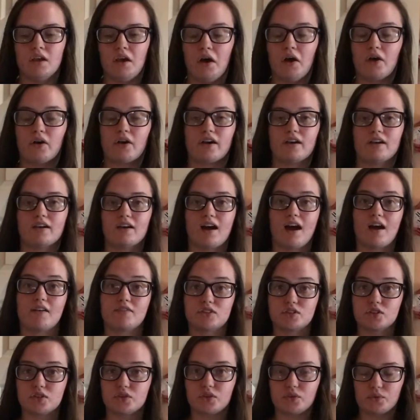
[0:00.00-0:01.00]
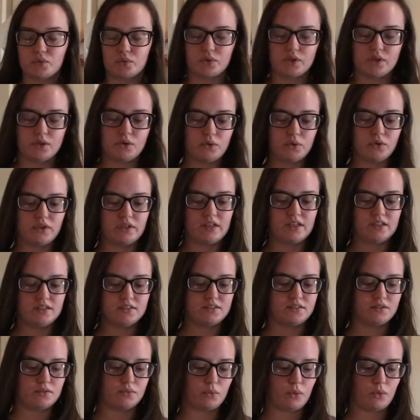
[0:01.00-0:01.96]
Okay, I have to show you really cool things.